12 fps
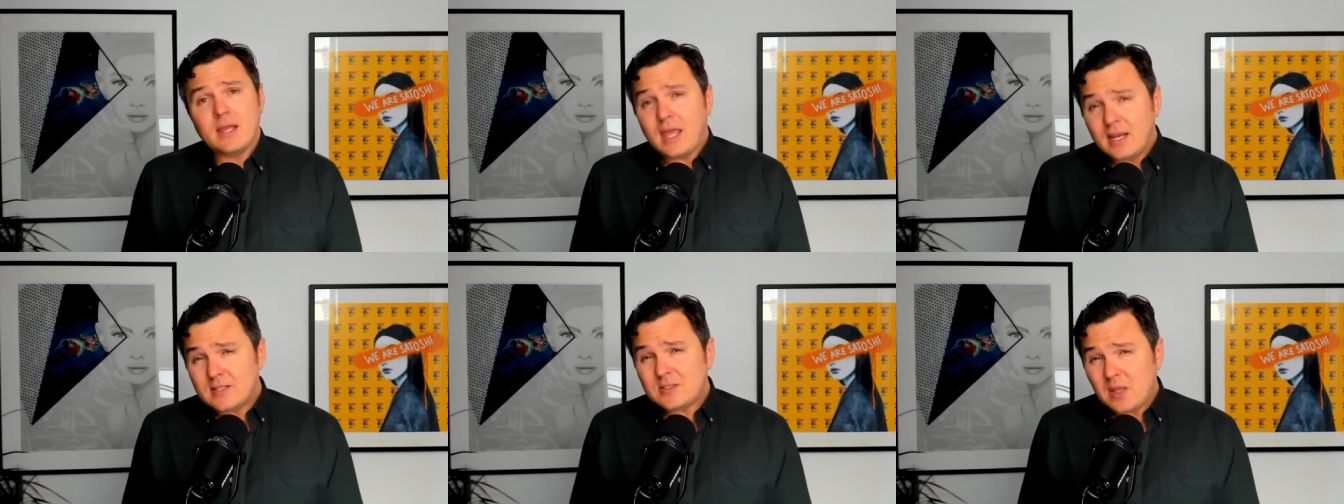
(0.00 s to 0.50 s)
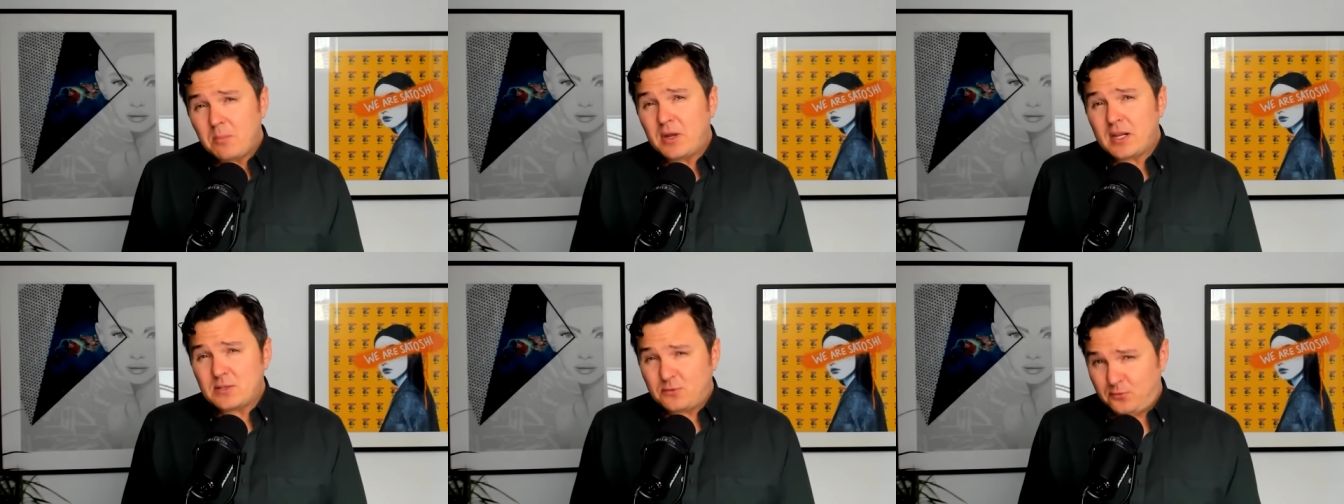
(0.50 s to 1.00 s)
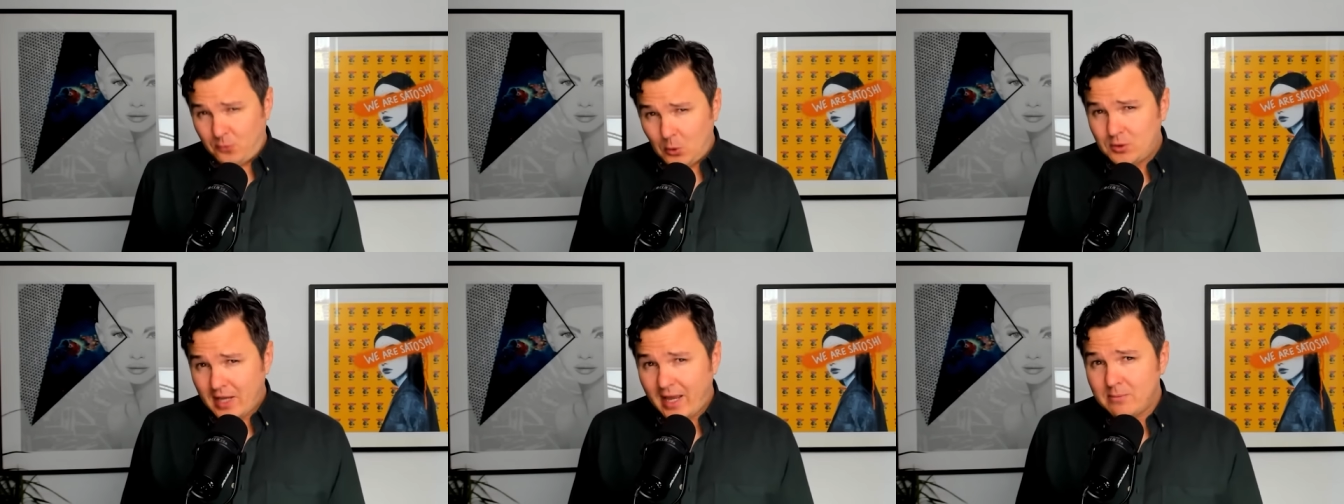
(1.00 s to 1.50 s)
It is somebody's
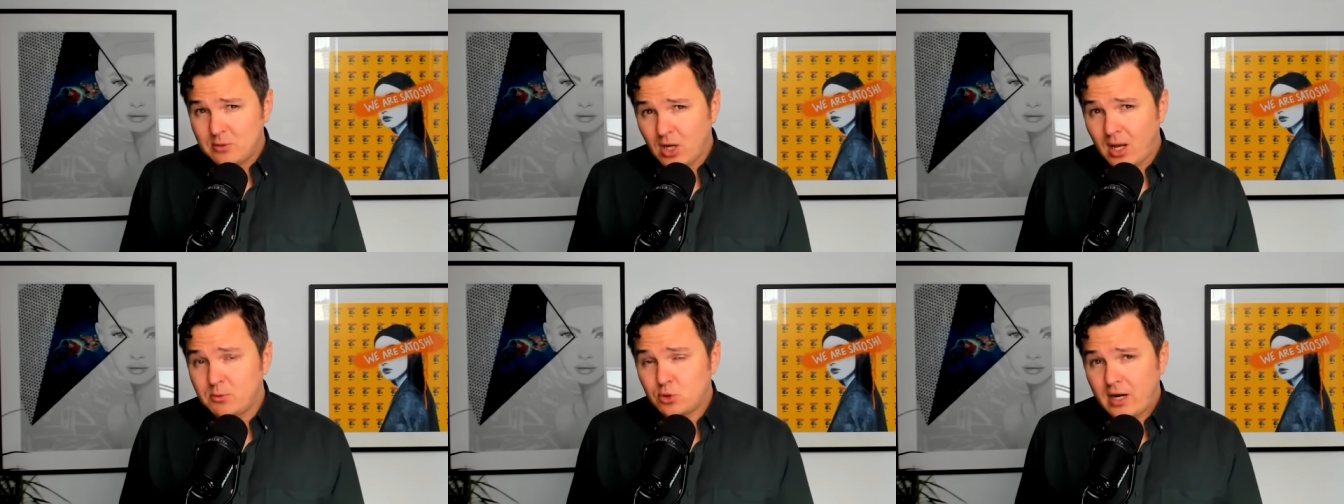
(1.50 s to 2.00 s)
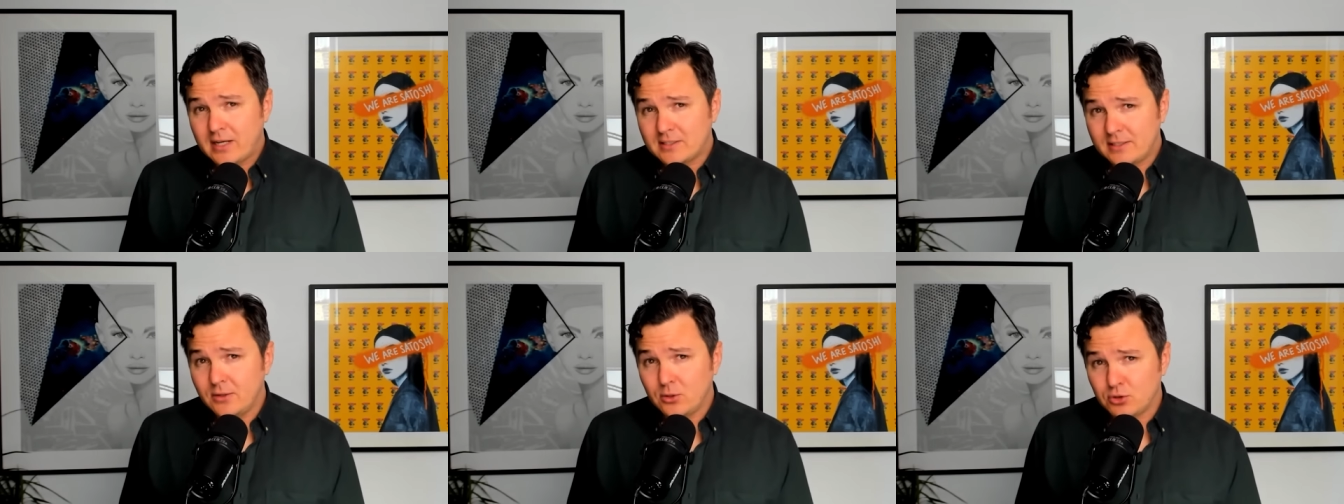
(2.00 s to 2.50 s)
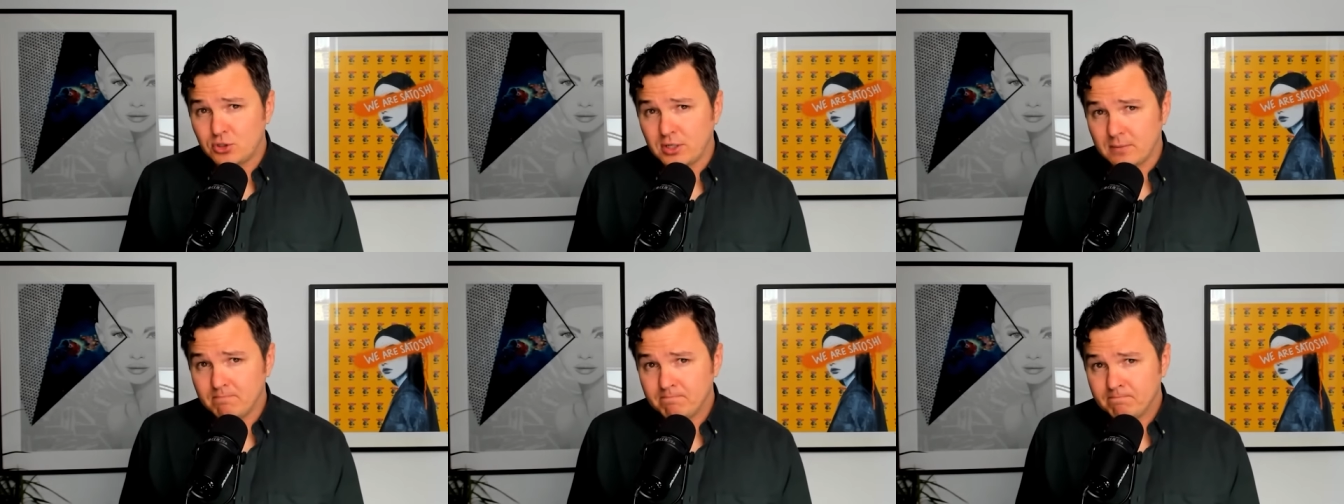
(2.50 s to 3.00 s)
full-time job trying to steal your shit.